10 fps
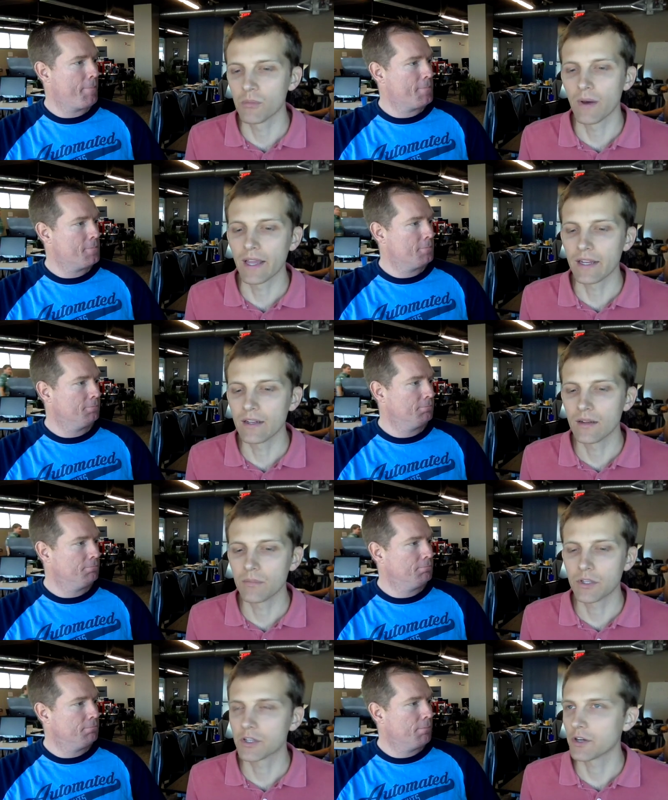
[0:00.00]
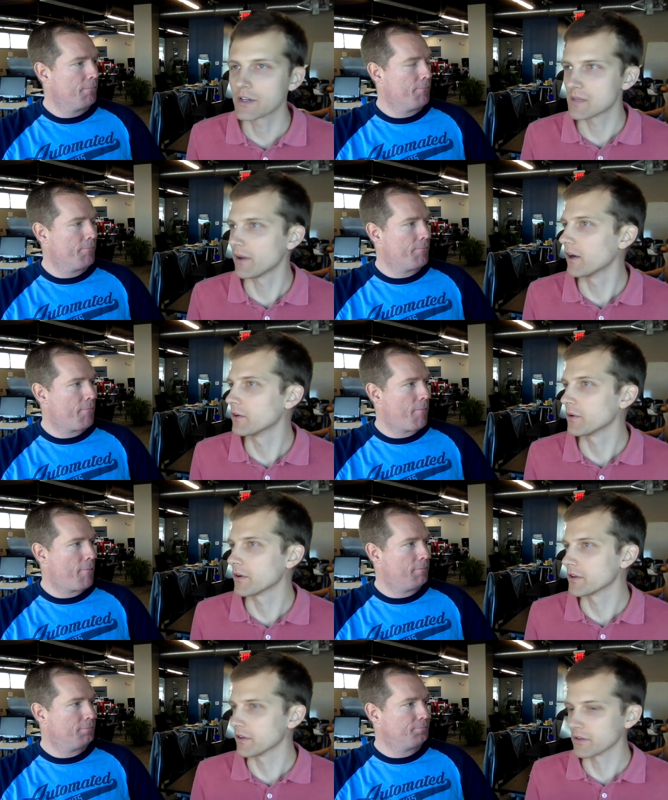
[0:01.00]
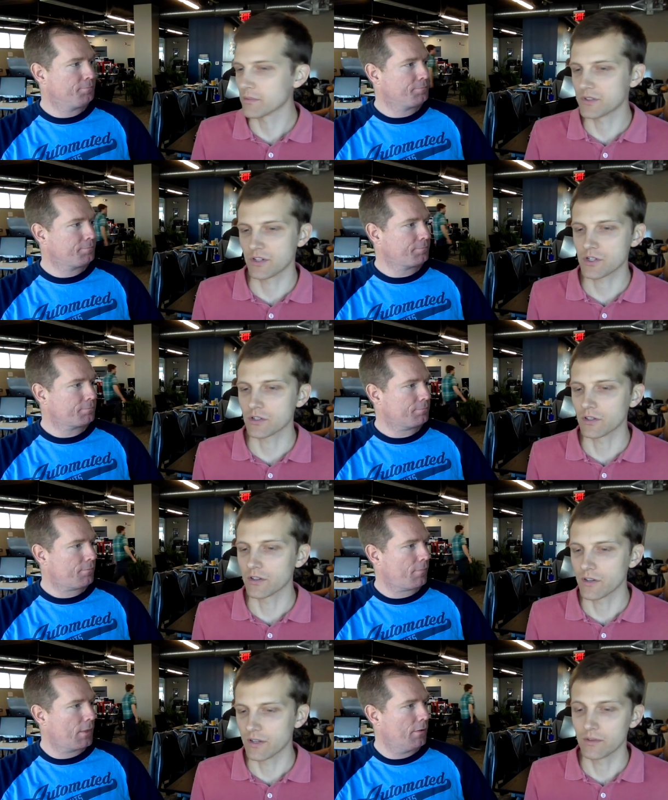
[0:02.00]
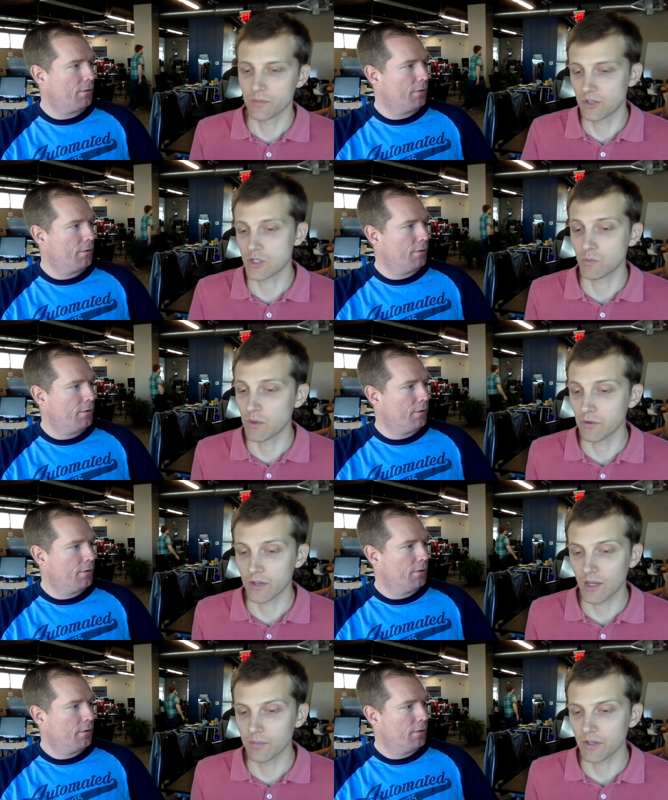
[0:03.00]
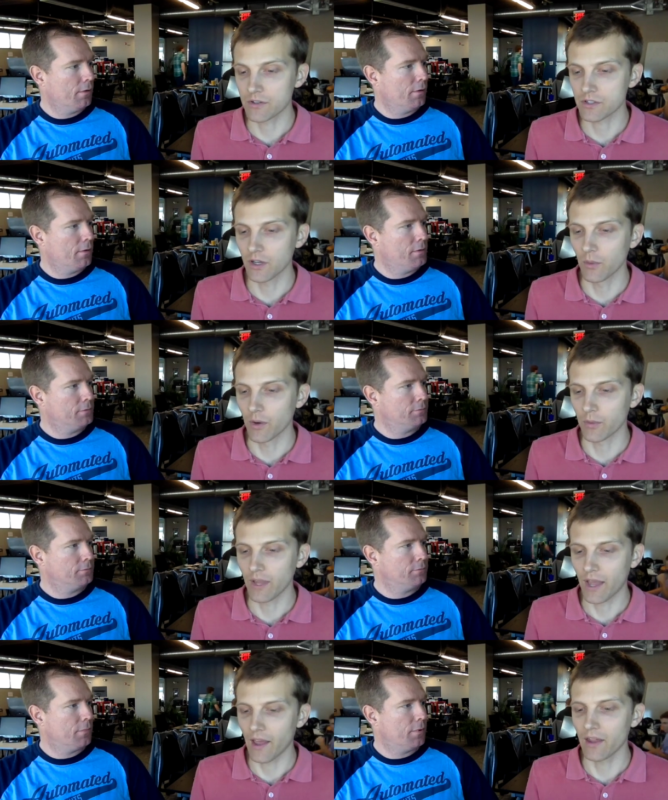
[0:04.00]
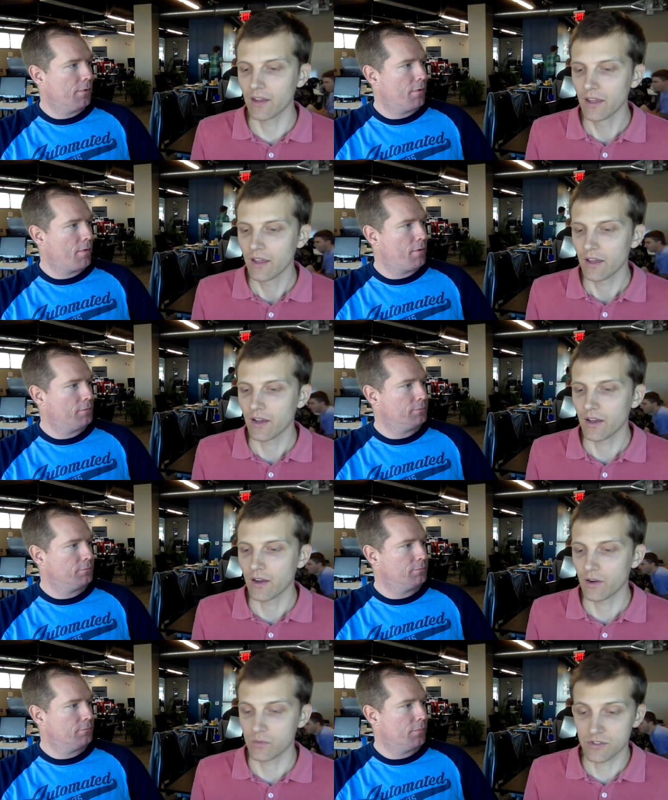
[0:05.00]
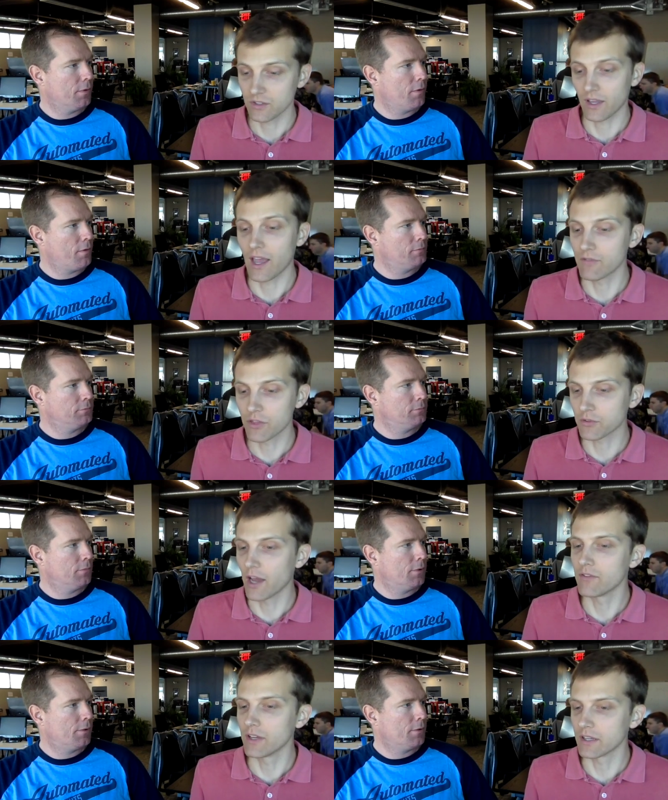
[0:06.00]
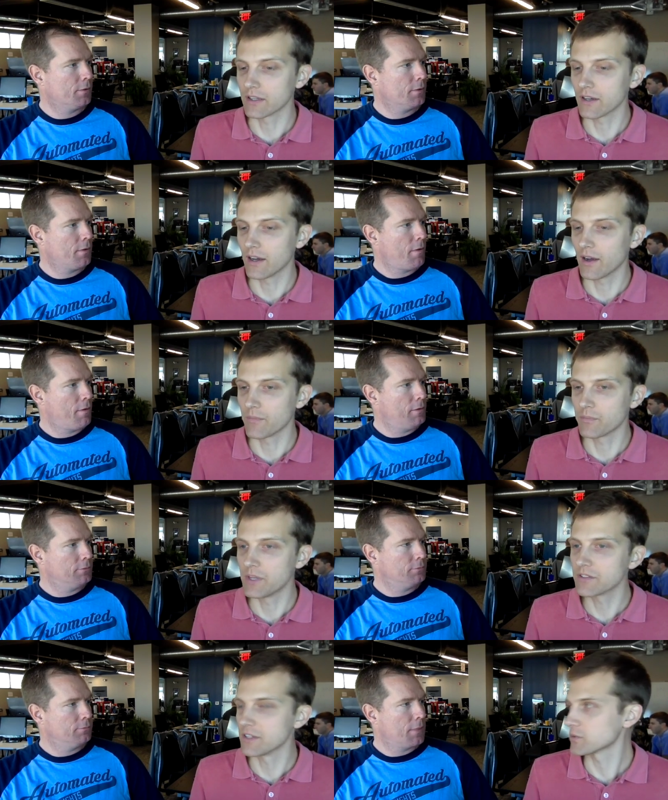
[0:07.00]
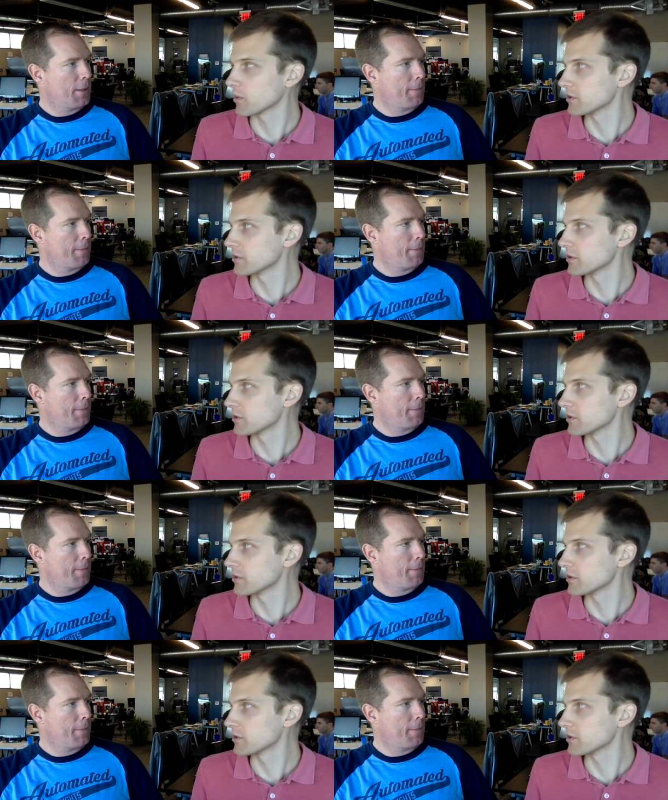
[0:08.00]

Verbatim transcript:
Speaker 1: might be curious about who are in your position or in, in the position we were in a couple years ago, where we had or we still have a thriving uh, business where we're